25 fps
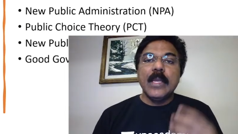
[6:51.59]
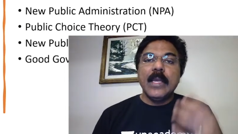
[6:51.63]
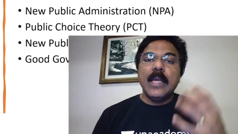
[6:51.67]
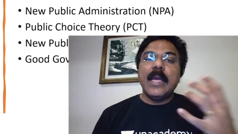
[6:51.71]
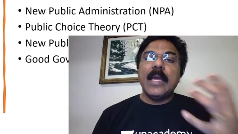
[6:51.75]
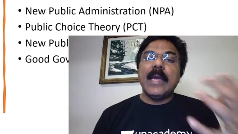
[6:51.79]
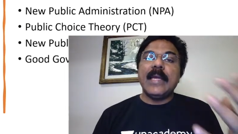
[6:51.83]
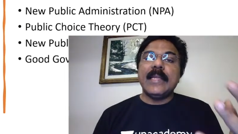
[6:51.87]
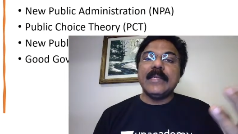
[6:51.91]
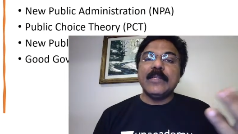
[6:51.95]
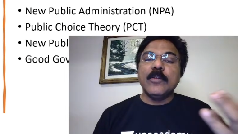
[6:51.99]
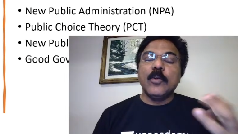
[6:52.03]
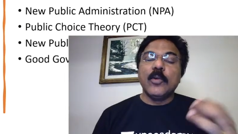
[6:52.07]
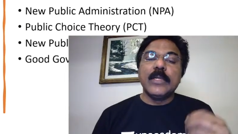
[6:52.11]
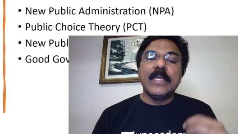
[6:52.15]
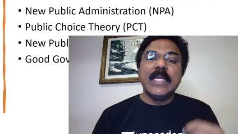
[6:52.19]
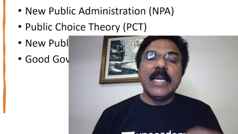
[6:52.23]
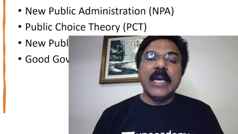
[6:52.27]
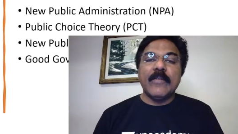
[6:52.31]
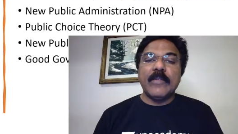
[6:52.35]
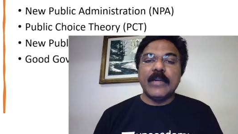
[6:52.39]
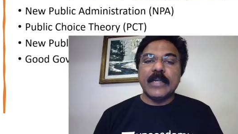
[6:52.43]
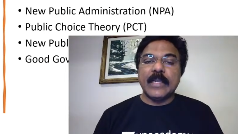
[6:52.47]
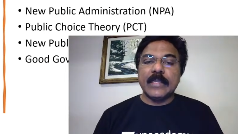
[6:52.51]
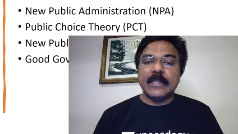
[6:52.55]
And good
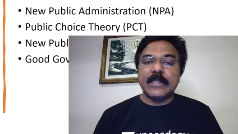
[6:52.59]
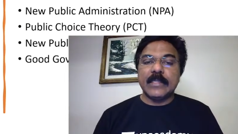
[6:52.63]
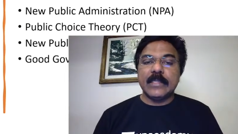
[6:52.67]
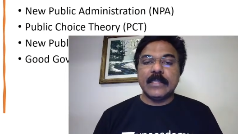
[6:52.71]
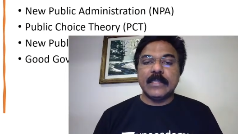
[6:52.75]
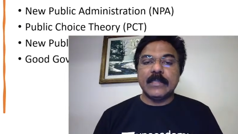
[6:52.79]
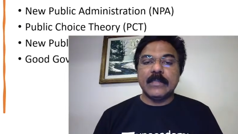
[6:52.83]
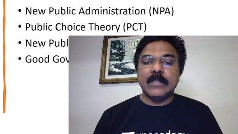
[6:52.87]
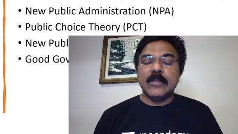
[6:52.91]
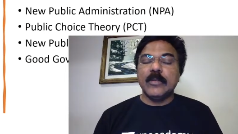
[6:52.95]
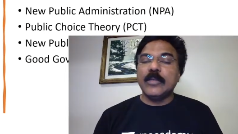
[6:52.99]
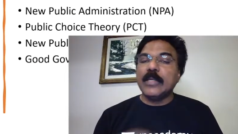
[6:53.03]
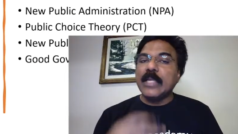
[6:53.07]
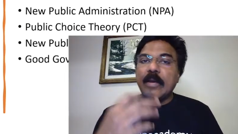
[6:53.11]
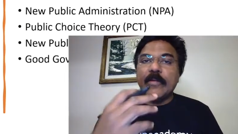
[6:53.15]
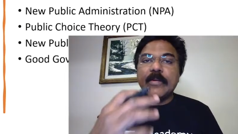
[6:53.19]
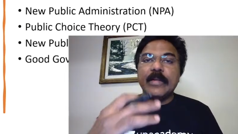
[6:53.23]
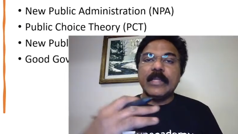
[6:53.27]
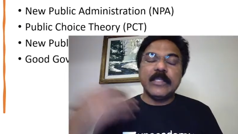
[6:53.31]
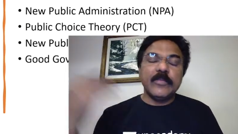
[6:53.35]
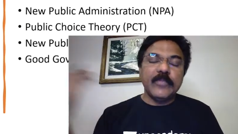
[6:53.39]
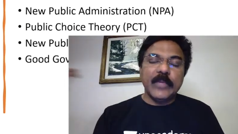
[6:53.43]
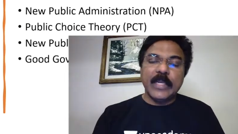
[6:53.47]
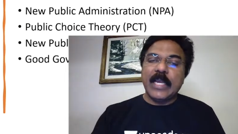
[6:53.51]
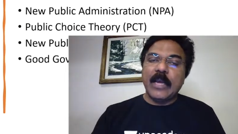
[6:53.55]
governance. Good
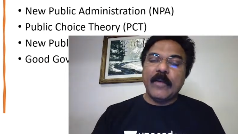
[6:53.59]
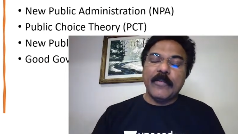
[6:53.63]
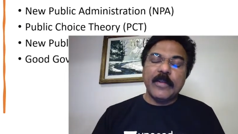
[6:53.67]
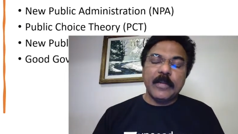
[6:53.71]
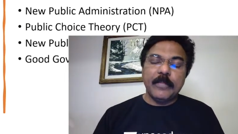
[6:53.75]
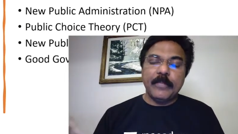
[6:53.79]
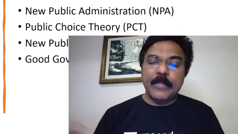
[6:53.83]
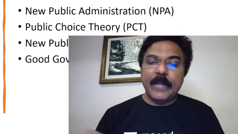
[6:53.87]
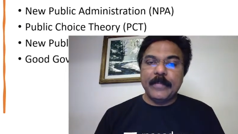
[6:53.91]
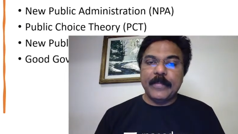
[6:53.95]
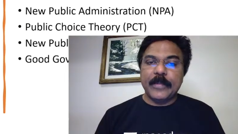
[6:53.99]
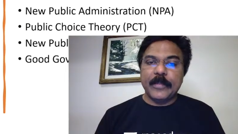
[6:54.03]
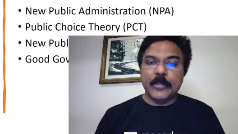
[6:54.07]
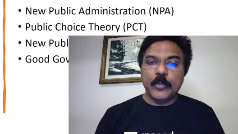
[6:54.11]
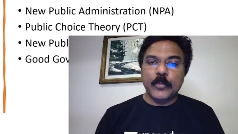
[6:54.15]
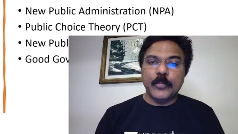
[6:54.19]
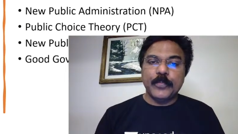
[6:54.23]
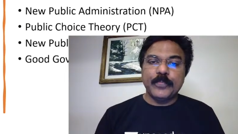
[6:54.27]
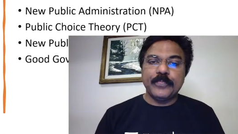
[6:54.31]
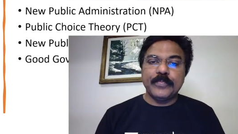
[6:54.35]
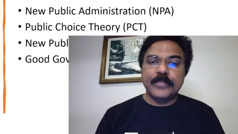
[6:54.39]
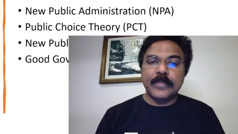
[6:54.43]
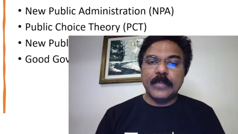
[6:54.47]
governance will cover in paper 2.